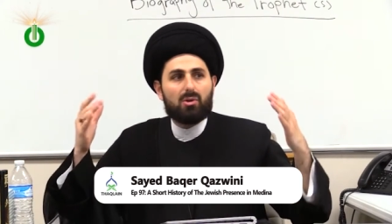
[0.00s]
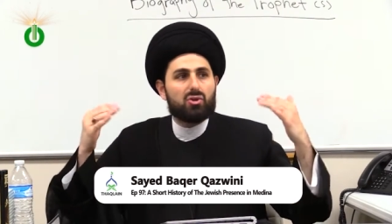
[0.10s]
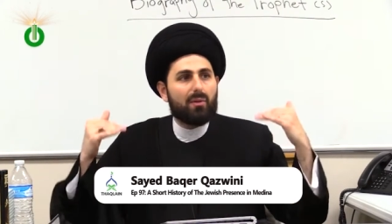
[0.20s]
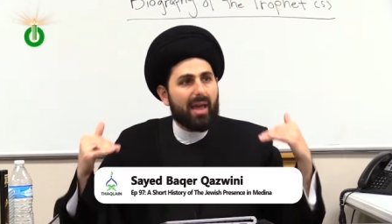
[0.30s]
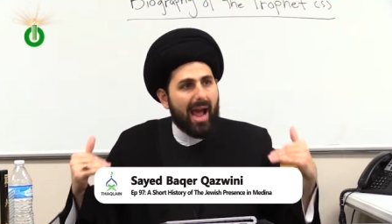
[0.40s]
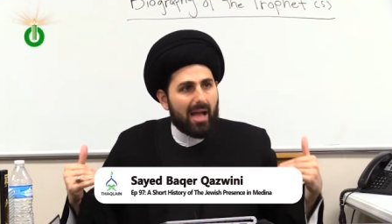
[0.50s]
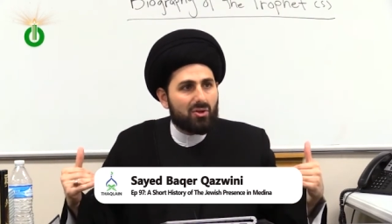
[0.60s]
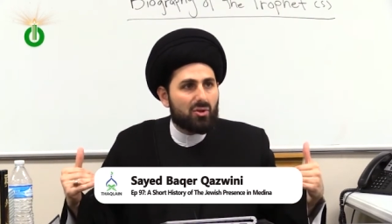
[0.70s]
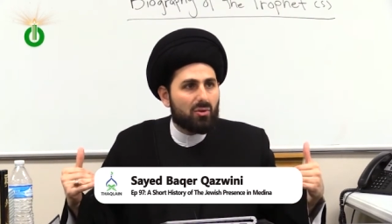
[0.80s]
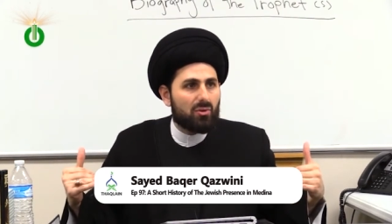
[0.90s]
So they
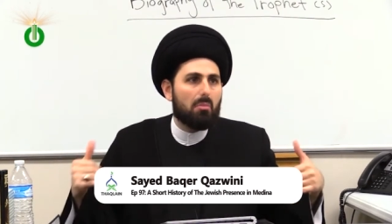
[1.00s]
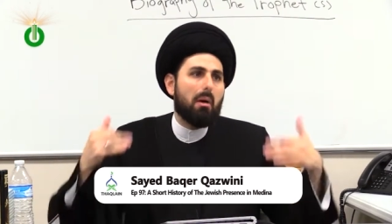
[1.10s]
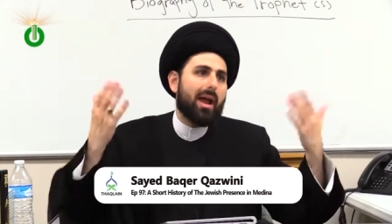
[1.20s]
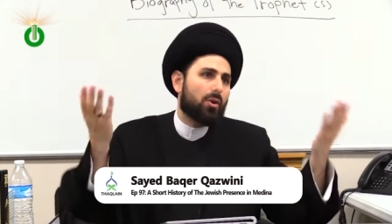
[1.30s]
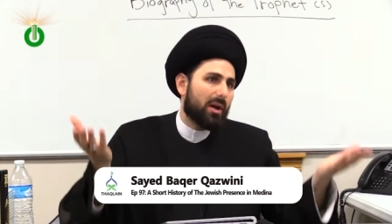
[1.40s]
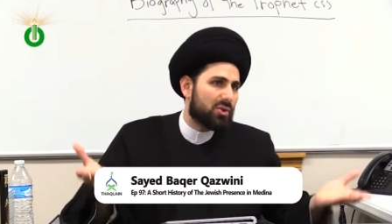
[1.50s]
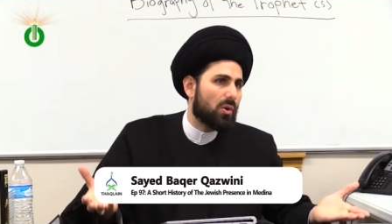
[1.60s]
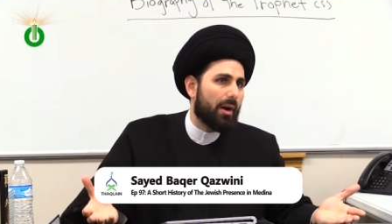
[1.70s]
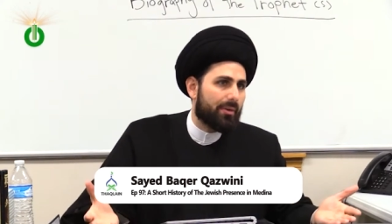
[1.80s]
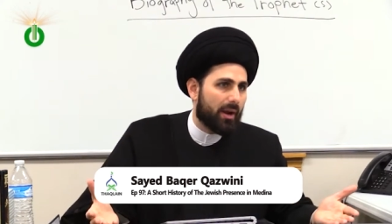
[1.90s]
had to migrate
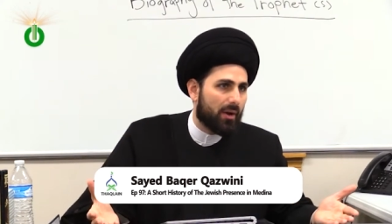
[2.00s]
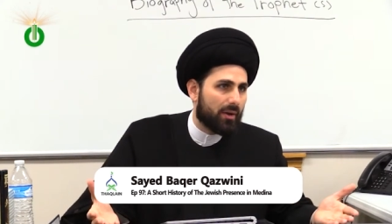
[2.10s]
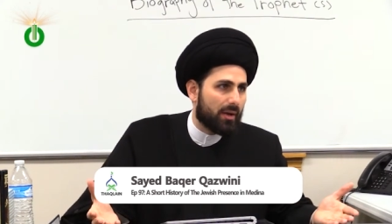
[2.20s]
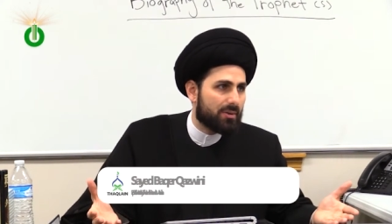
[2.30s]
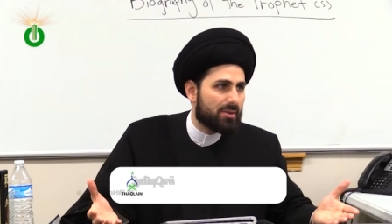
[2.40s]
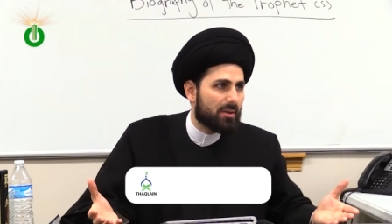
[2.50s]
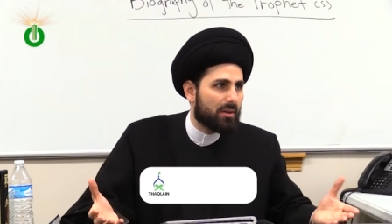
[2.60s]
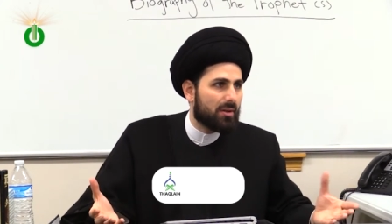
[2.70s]
to other areas.